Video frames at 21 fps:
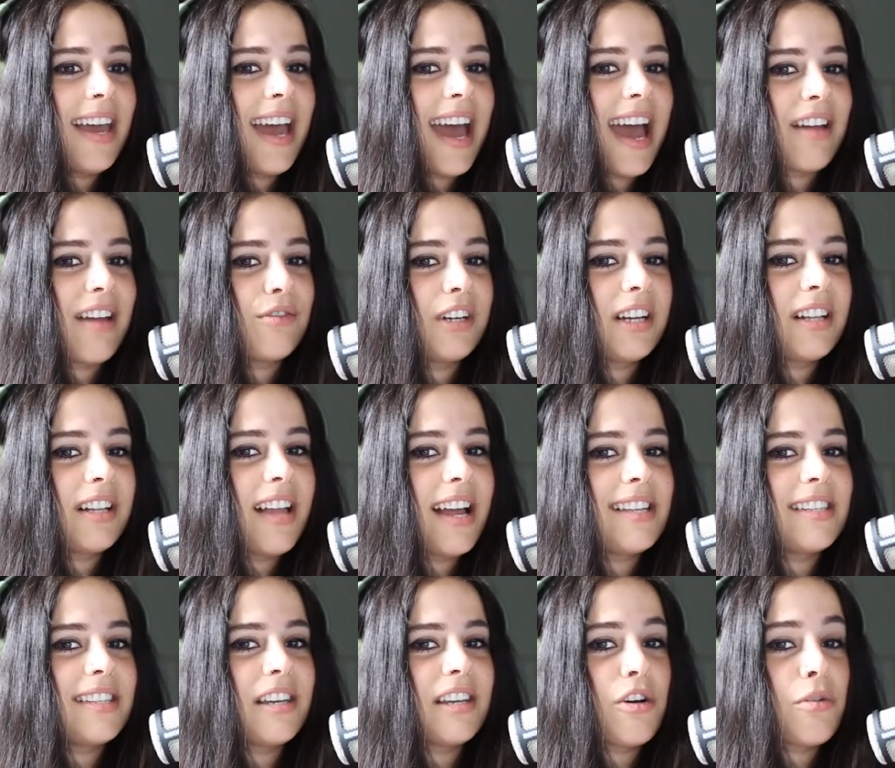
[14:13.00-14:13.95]
and
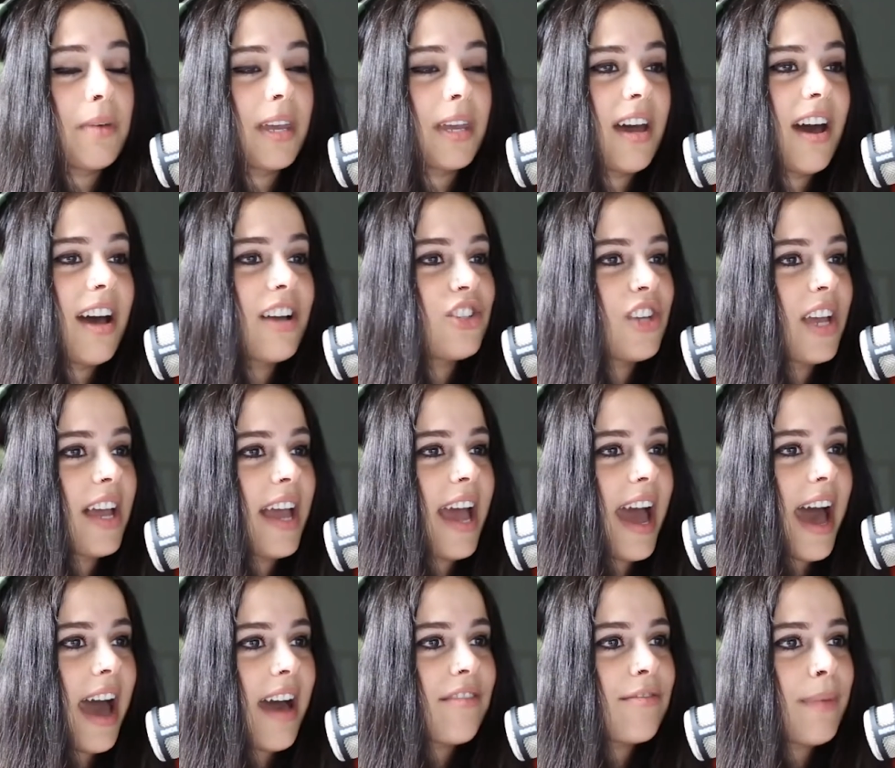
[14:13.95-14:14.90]
realizing, oh my gosh, I
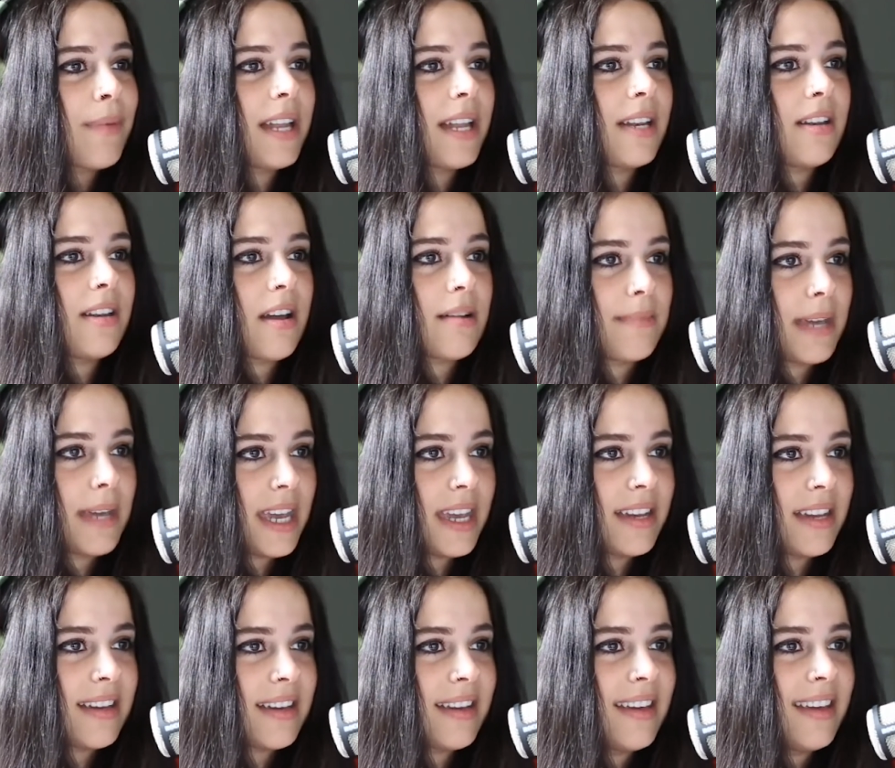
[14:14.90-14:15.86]
have been
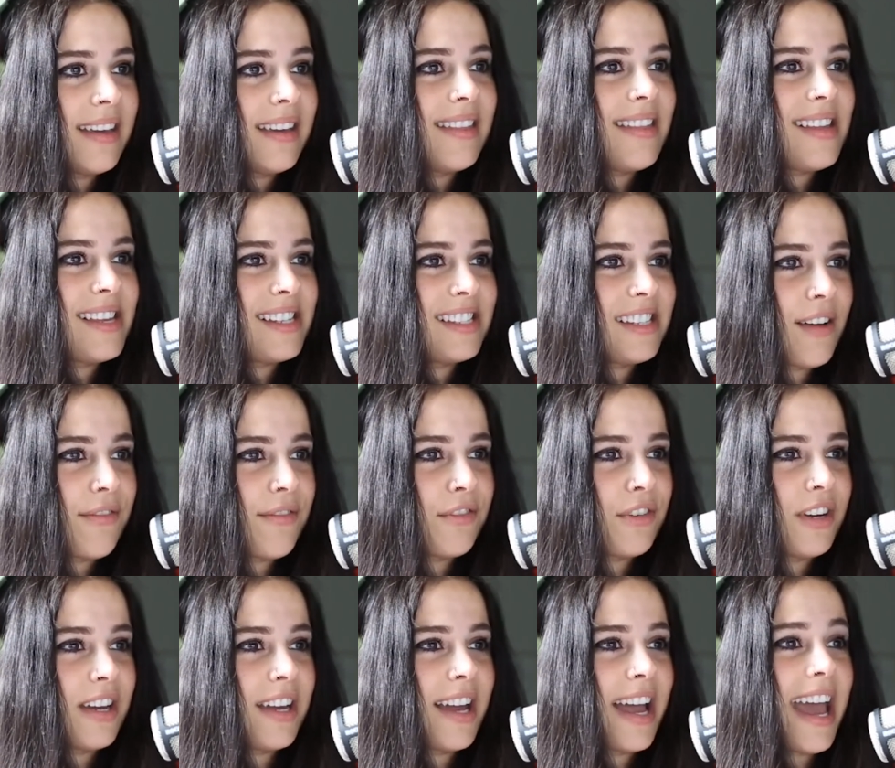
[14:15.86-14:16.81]
numbing this
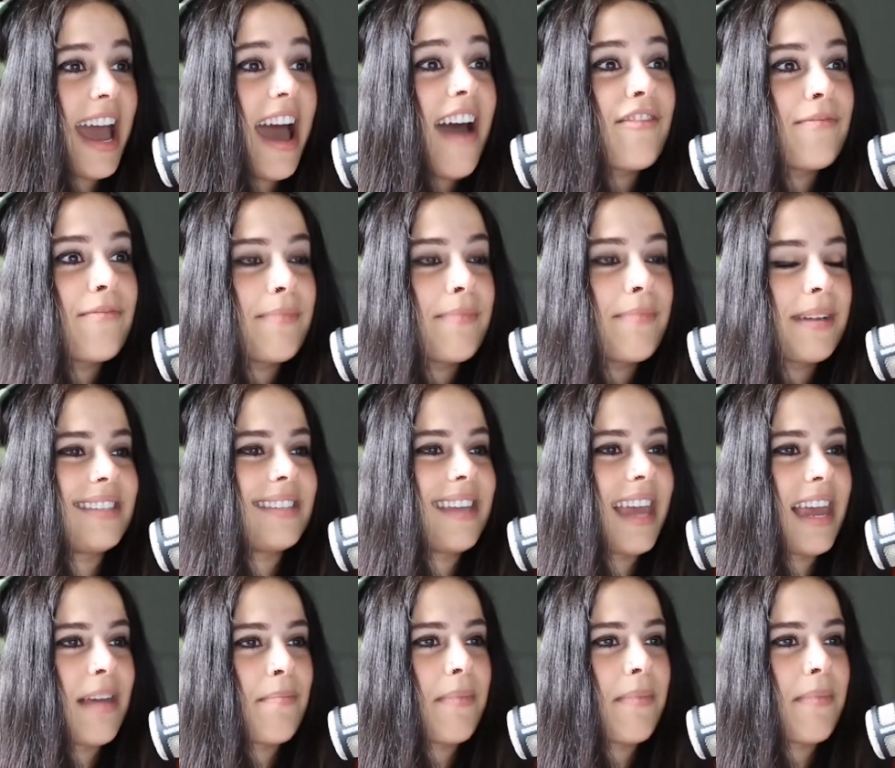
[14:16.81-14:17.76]
suffering. I have been
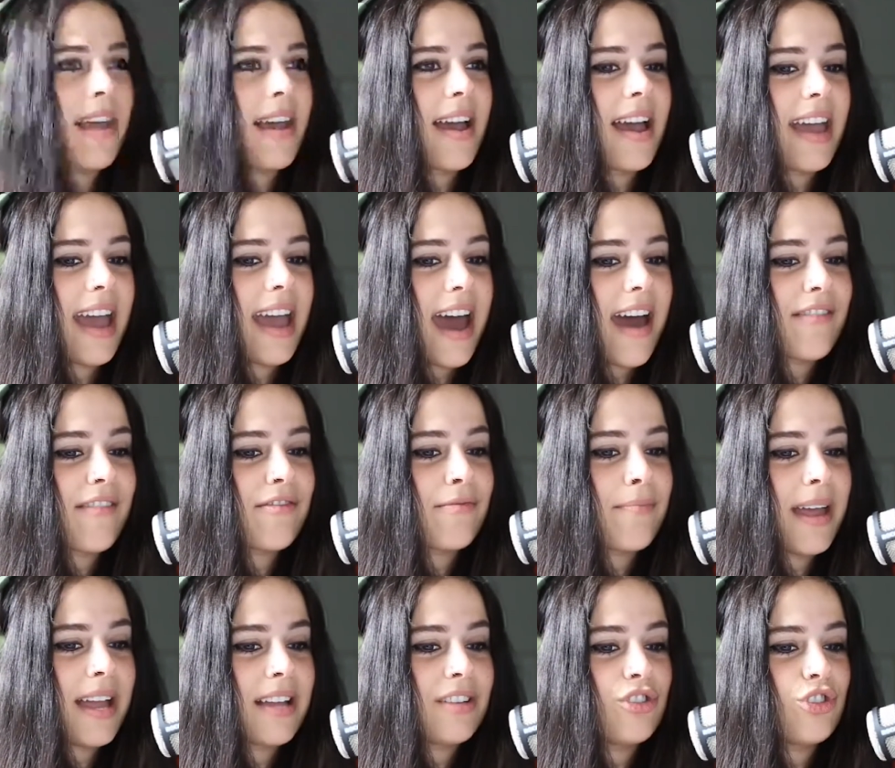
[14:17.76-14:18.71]
escaping. I have
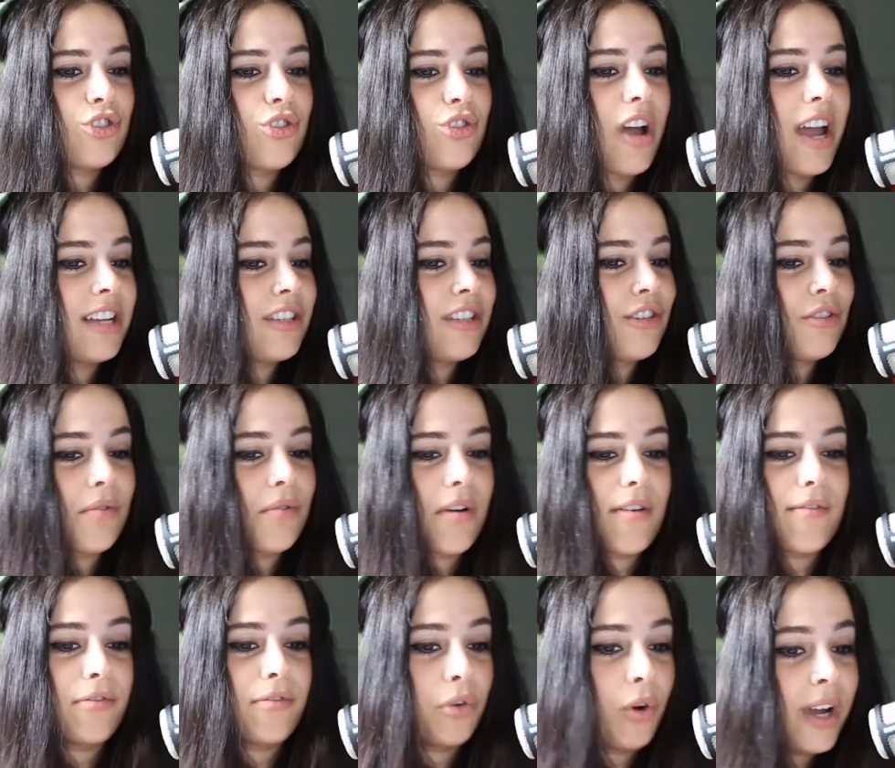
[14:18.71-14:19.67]
been trying to
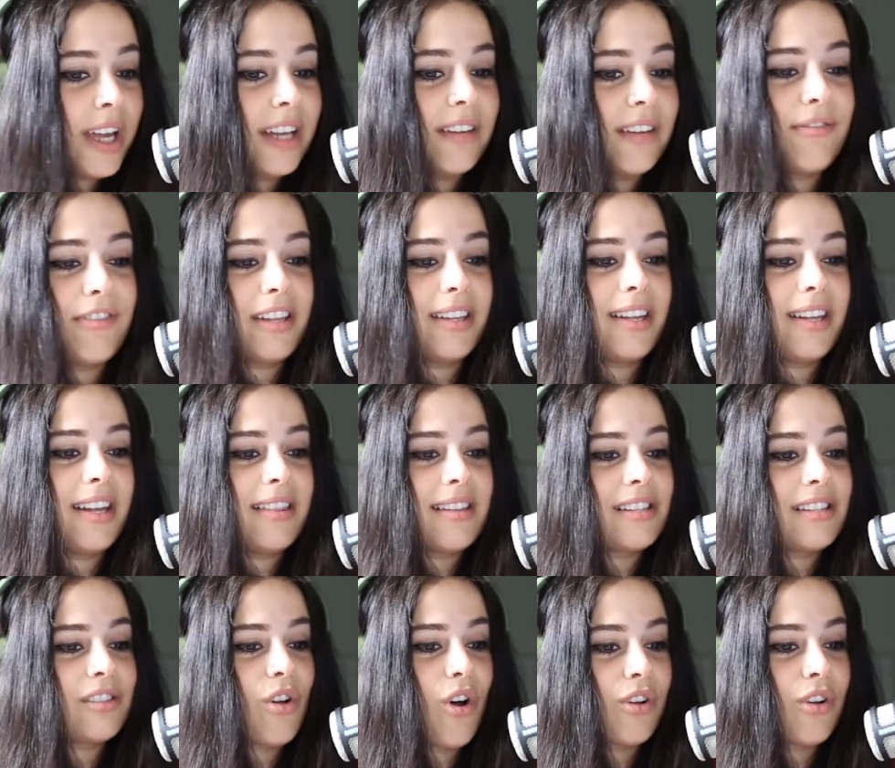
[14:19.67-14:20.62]
avoid feeling
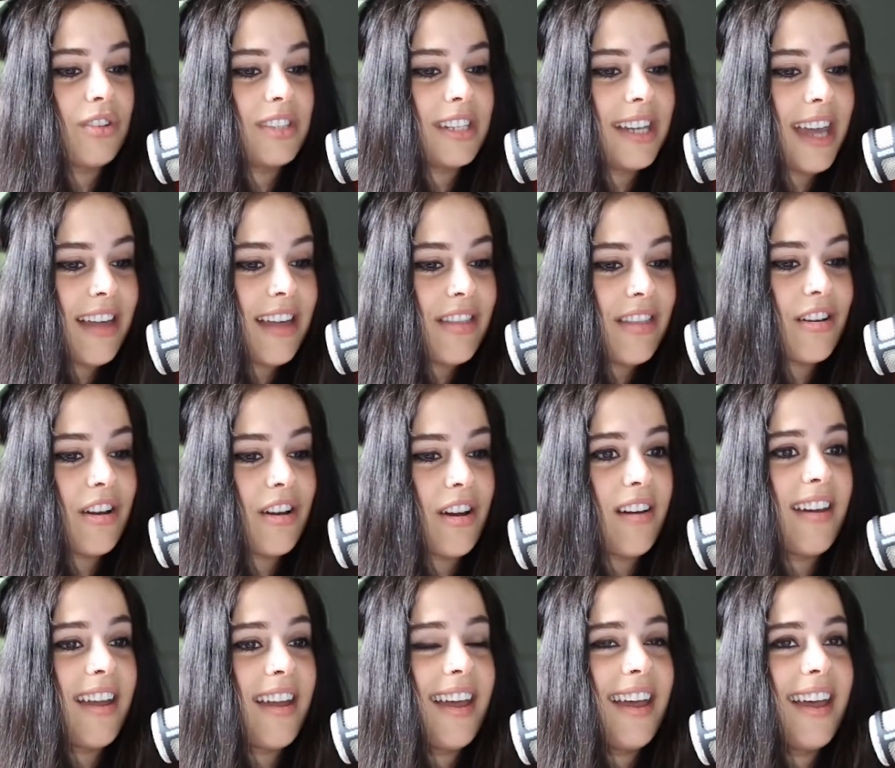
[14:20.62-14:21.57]
this
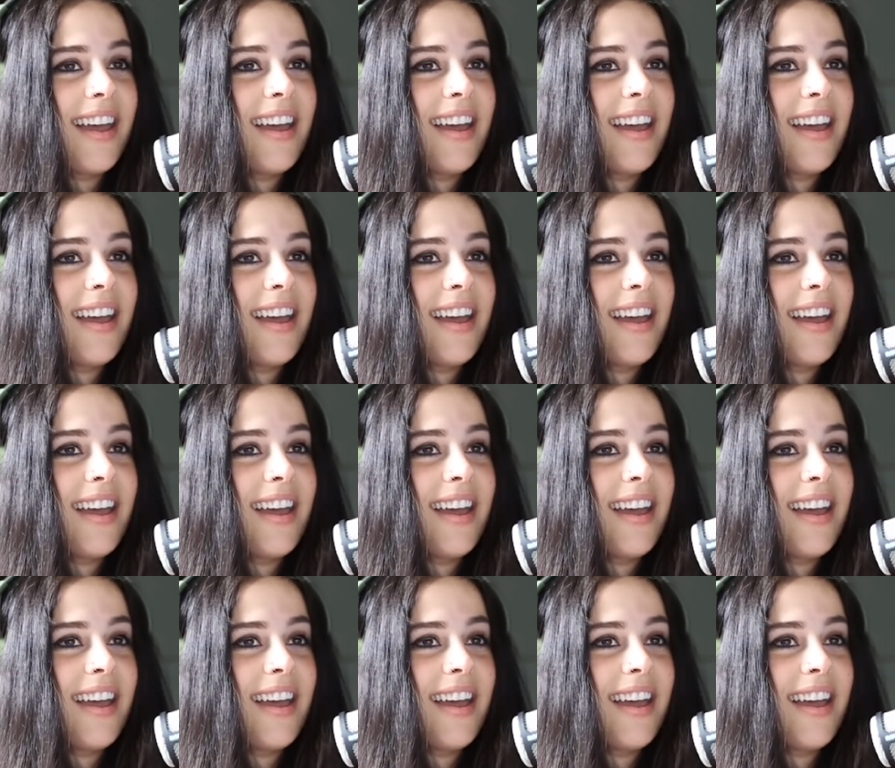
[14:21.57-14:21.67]
altogether.